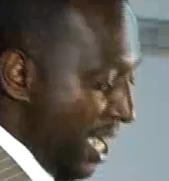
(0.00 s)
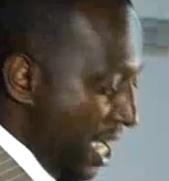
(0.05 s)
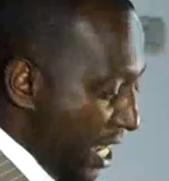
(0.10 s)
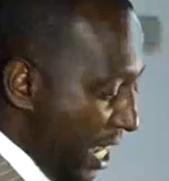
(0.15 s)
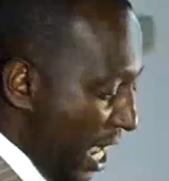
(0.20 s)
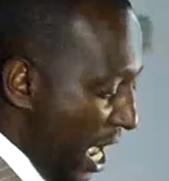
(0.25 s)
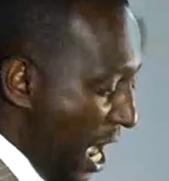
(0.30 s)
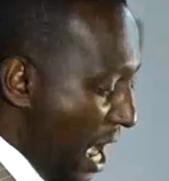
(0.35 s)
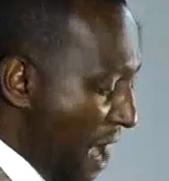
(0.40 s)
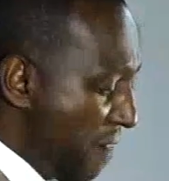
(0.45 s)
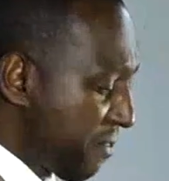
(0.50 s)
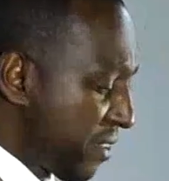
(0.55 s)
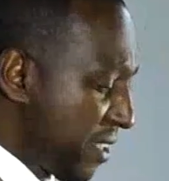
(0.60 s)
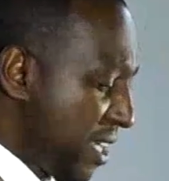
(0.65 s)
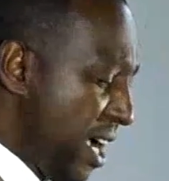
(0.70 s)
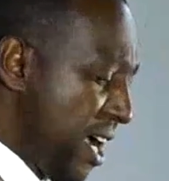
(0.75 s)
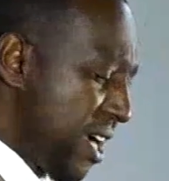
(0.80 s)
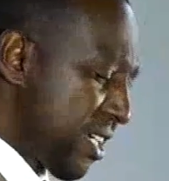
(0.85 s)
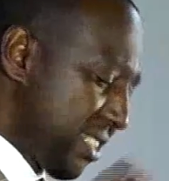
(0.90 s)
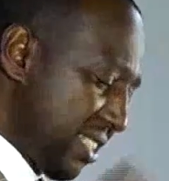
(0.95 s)
And
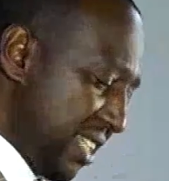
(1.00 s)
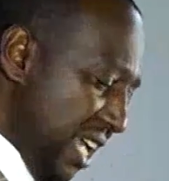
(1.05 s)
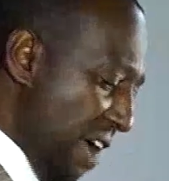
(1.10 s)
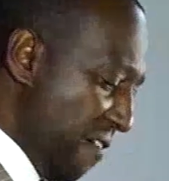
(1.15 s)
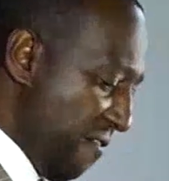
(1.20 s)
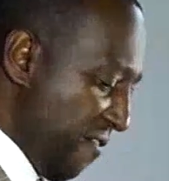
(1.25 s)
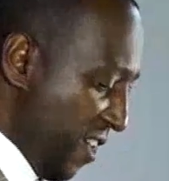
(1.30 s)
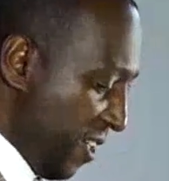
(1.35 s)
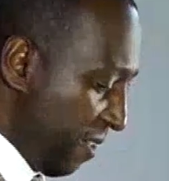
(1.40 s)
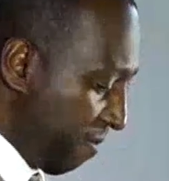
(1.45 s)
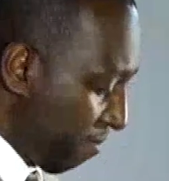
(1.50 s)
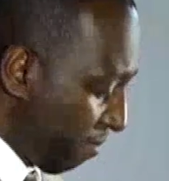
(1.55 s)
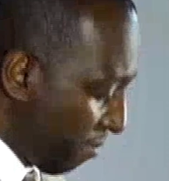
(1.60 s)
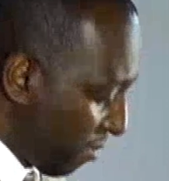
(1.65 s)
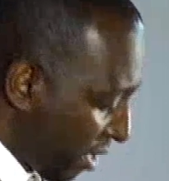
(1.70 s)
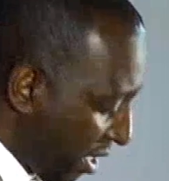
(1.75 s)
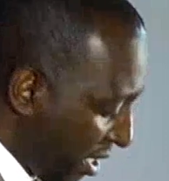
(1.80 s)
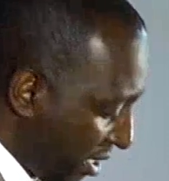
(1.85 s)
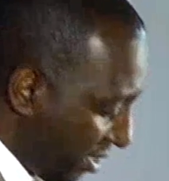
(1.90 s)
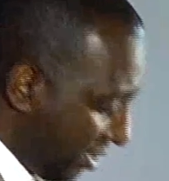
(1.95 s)
after serving,
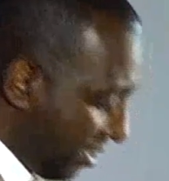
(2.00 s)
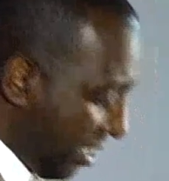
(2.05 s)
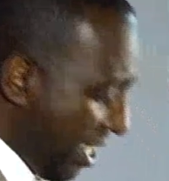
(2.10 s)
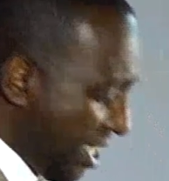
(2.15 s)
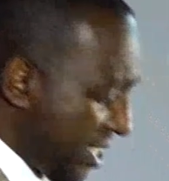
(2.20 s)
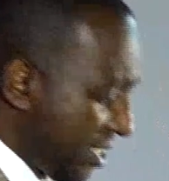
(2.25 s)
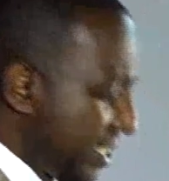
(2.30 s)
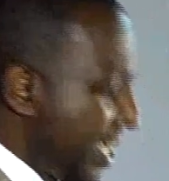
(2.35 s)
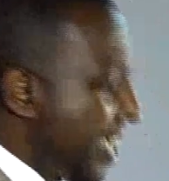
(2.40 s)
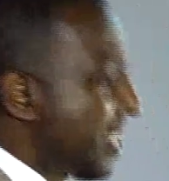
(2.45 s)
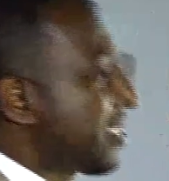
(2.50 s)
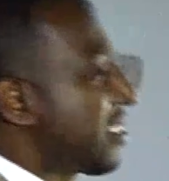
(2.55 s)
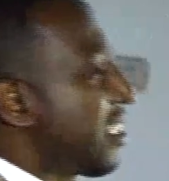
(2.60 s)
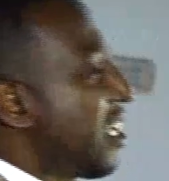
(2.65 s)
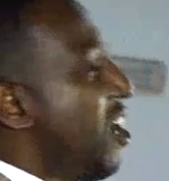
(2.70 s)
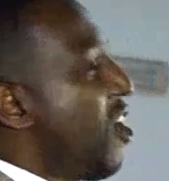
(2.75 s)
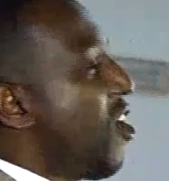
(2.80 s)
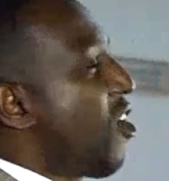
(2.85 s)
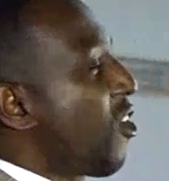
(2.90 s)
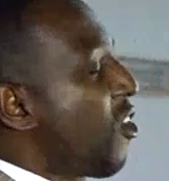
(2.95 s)

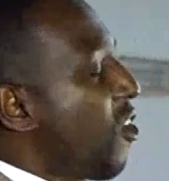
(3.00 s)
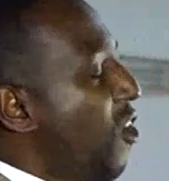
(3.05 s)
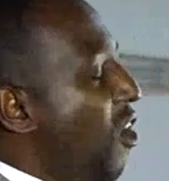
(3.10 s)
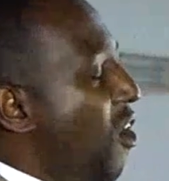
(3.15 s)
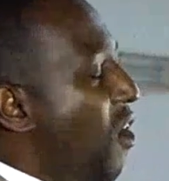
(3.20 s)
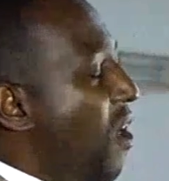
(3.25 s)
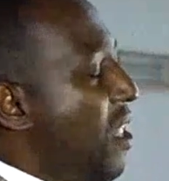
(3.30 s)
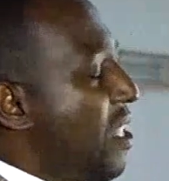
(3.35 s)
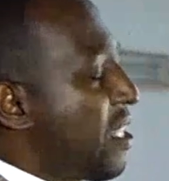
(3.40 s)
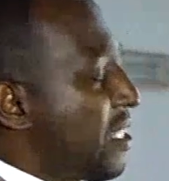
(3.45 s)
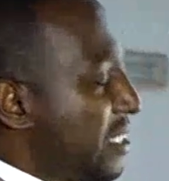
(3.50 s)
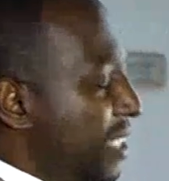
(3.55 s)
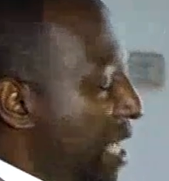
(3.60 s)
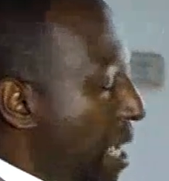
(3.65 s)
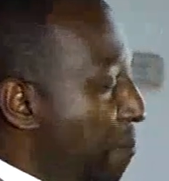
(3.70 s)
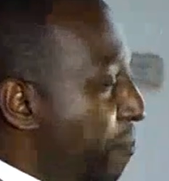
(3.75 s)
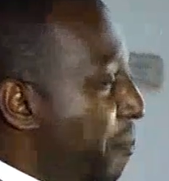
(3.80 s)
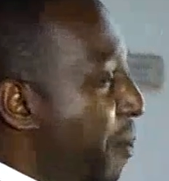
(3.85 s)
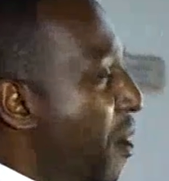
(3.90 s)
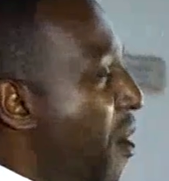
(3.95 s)
Jesus calls
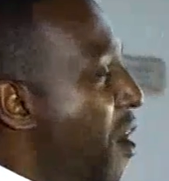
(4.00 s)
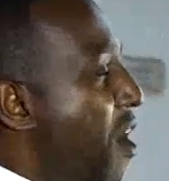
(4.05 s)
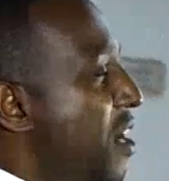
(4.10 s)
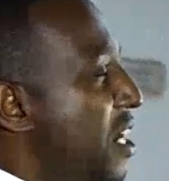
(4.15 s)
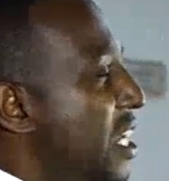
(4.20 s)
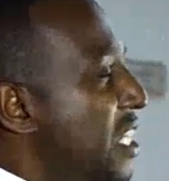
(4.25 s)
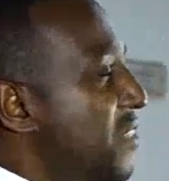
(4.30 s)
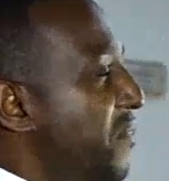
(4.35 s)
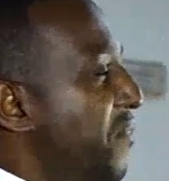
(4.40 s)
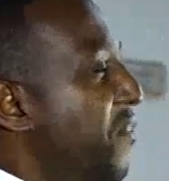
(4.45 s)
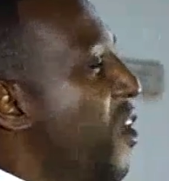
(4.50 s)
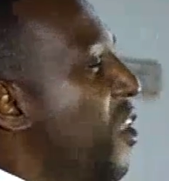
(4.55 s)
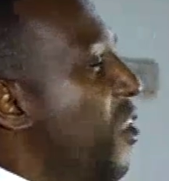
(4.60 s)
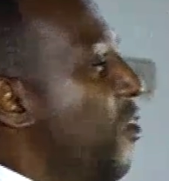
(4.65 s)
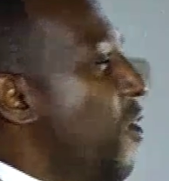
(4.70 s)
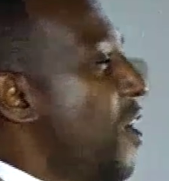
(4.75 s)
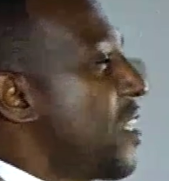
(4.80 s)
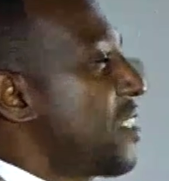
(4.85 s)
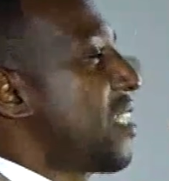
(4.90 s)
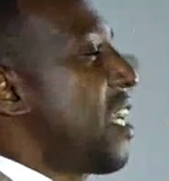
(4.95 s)
upon his
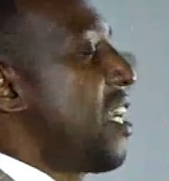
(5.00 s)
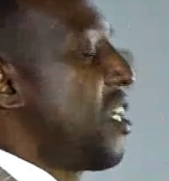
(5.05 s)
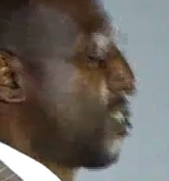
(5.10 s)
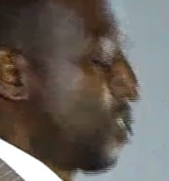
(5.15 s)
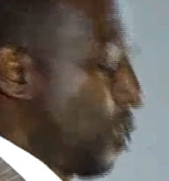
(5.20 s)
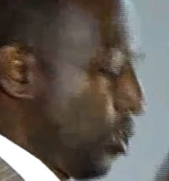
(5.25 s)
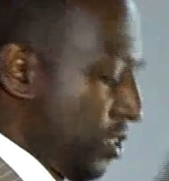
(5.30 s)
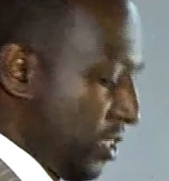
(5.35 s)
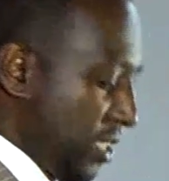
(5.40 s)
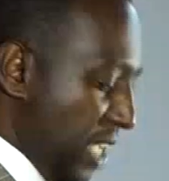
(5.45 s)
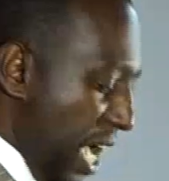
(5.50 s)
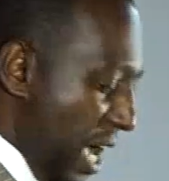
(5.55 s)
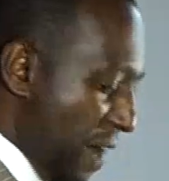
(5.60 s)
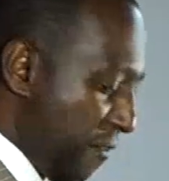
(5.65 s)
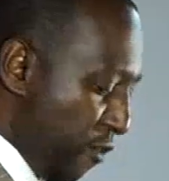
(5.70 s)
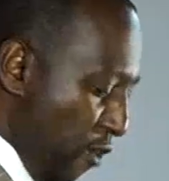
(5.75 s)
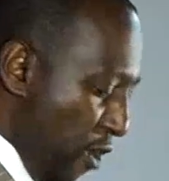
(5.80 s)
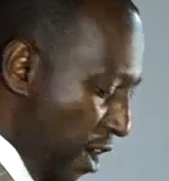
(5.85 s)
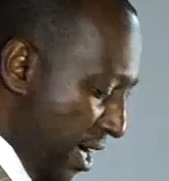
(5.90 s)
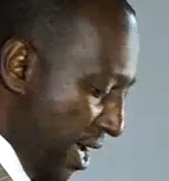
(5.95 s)
followers to
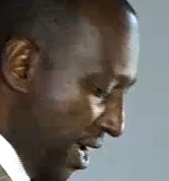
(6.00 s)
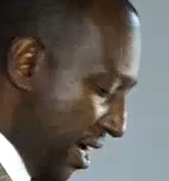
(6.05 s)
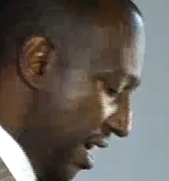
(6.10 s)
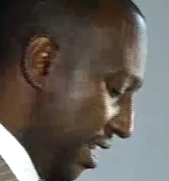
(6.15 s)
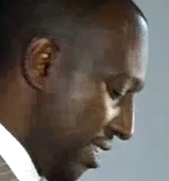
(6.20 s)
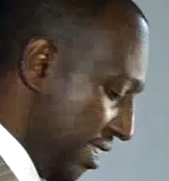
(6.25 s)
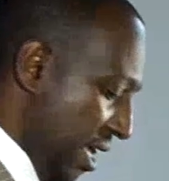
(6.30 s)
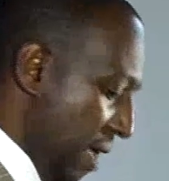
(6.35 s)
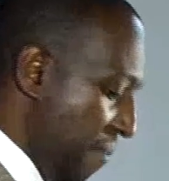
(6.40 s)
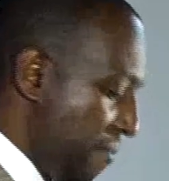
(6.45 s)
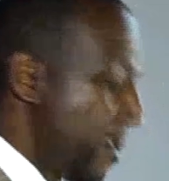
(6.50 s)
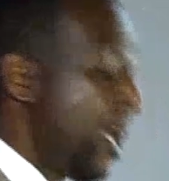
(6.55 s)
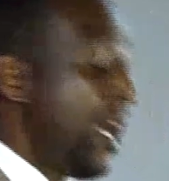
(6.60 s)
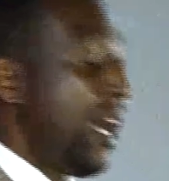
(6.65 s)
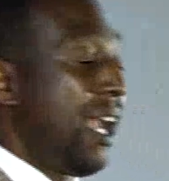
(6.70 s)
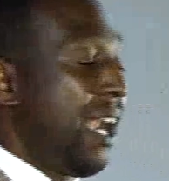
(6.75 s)
serve one another.